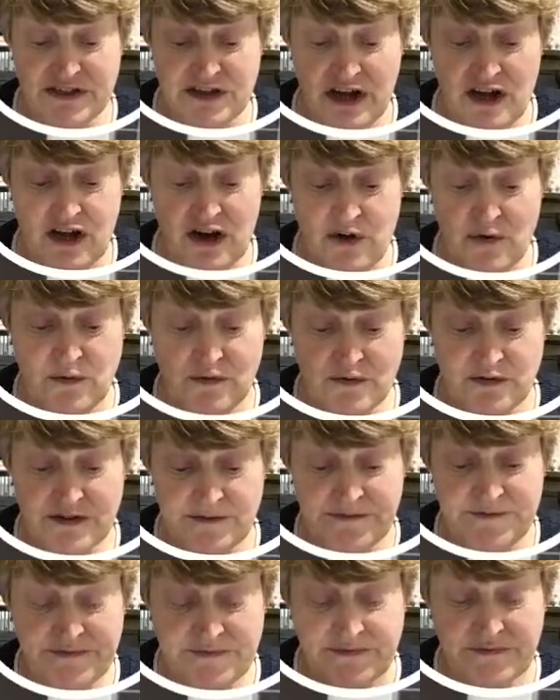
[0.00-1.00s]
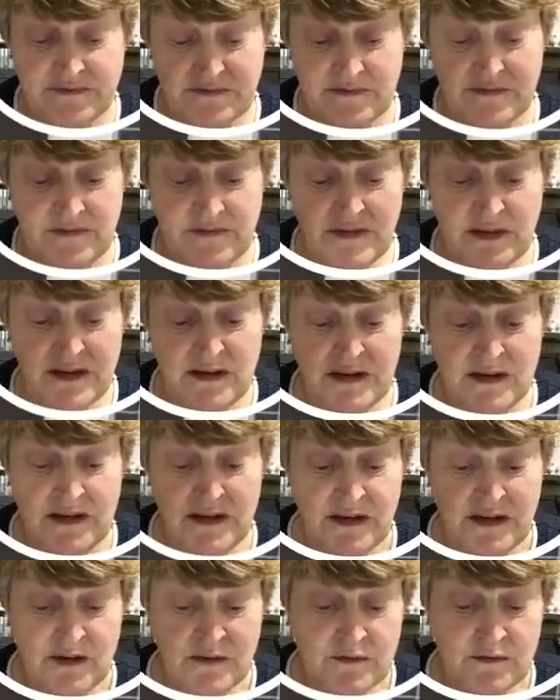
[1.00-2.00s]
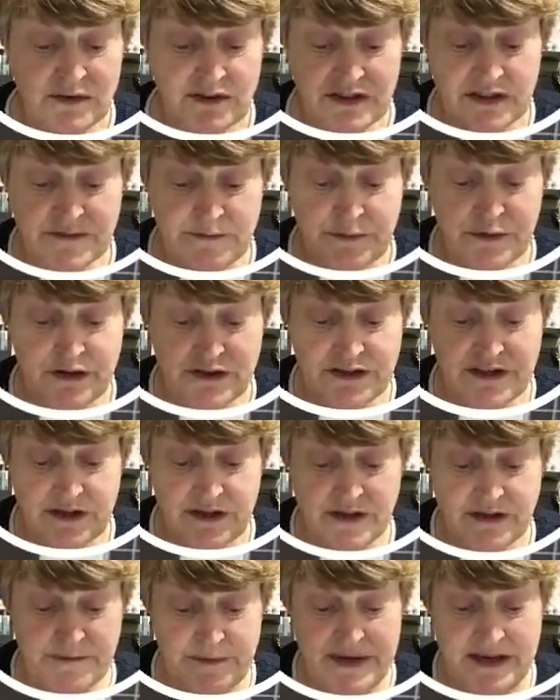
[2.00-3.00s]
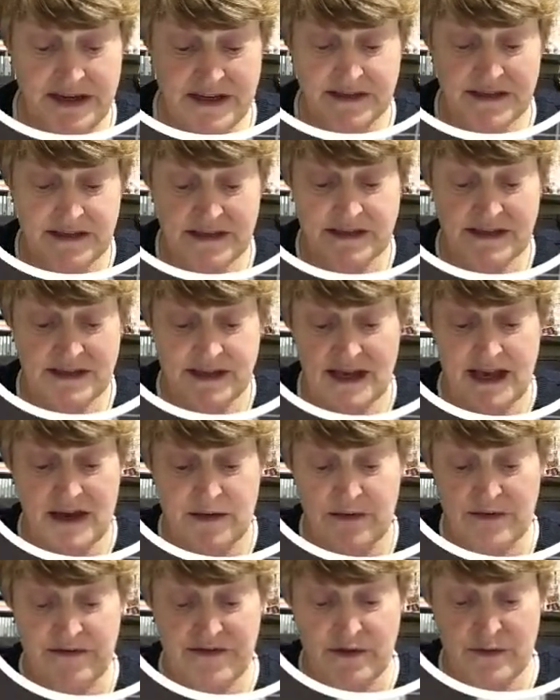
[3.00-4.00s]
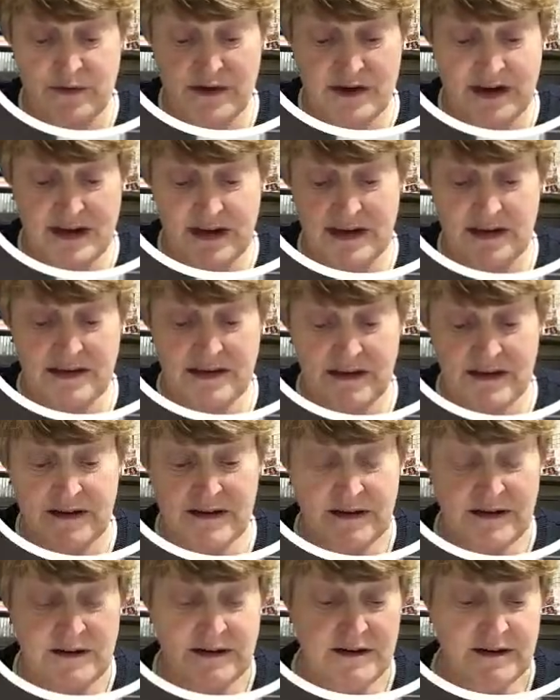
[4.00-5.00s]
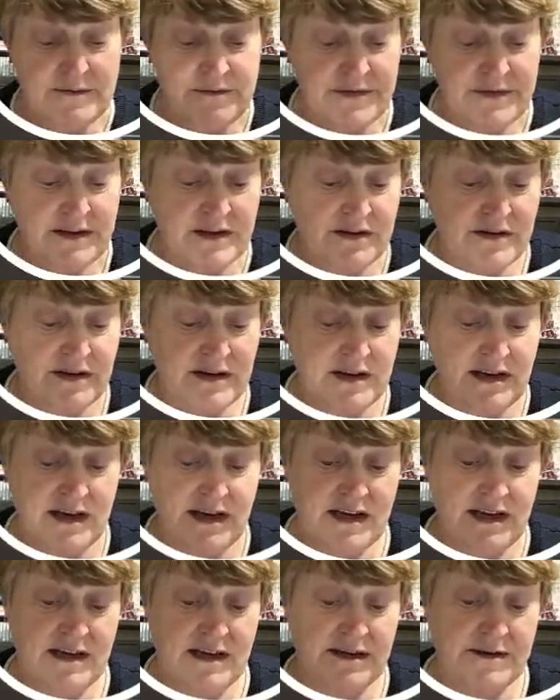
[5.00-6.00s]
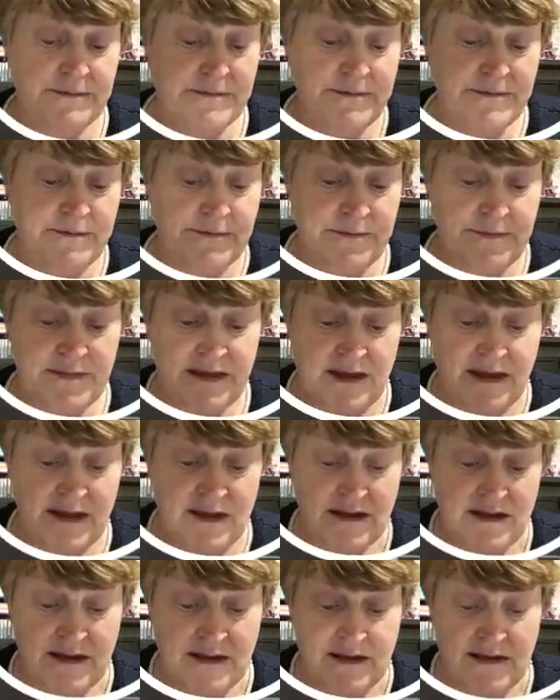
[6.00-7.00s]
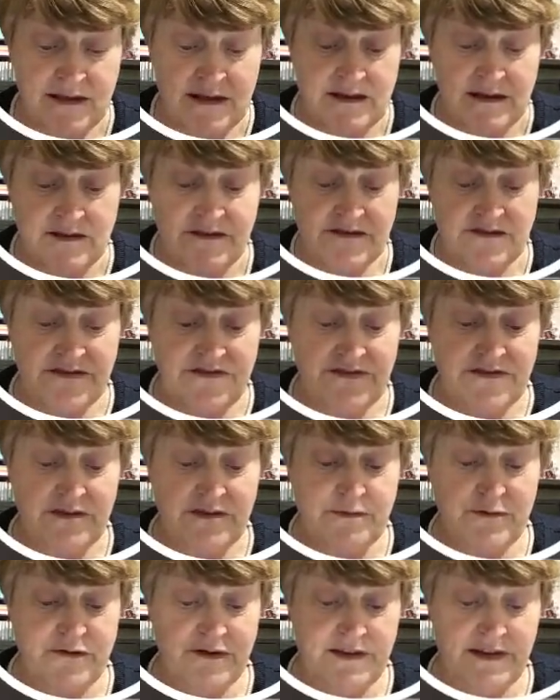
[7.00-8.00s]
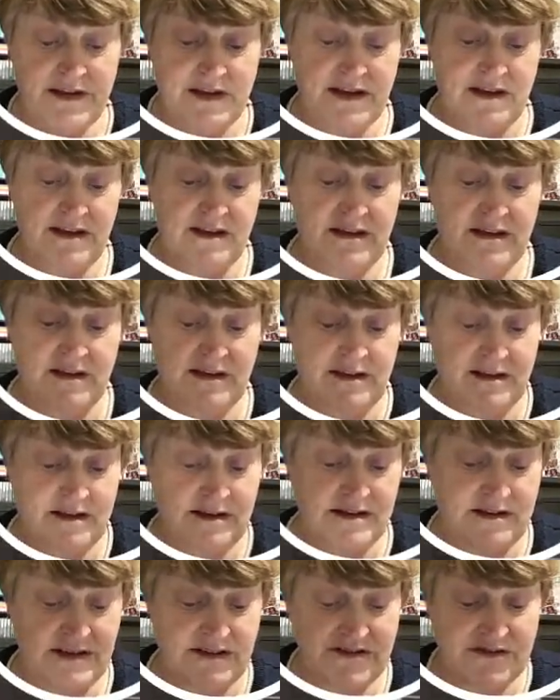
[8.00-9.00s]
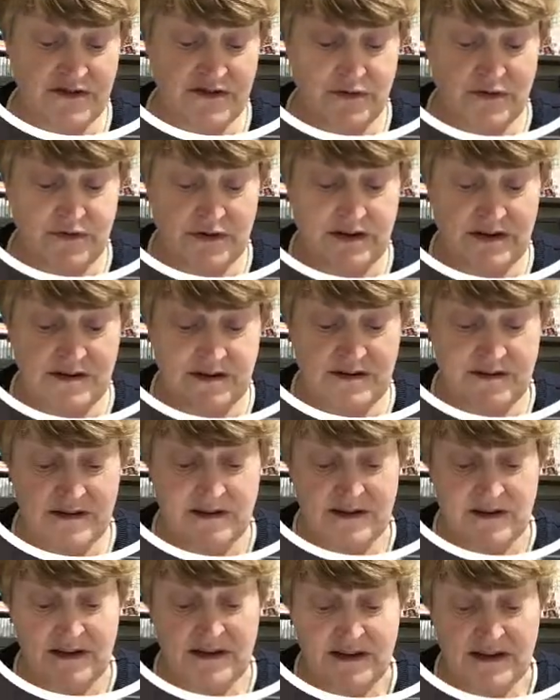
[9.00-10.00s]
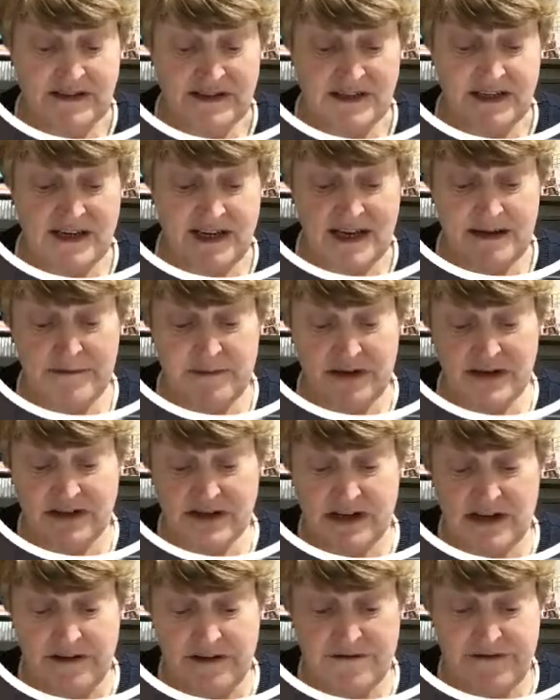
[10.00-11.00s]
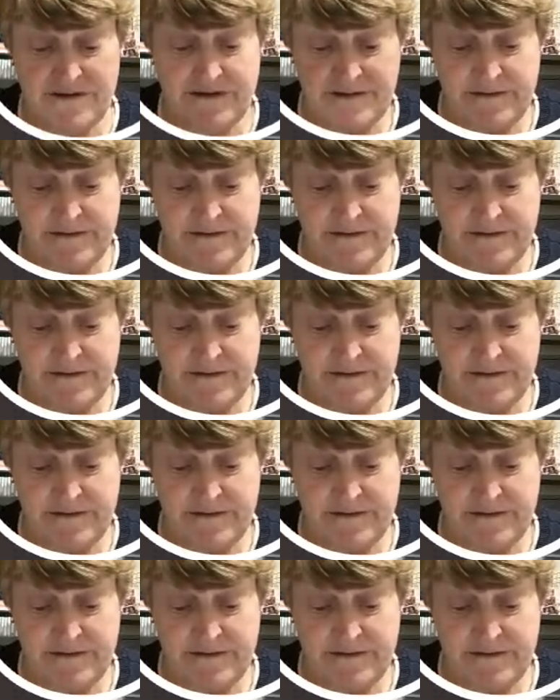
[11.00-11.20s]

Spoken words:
and holes will just push those pieces out of the way. Okay, there's a few more in there. This corner didn't get much love.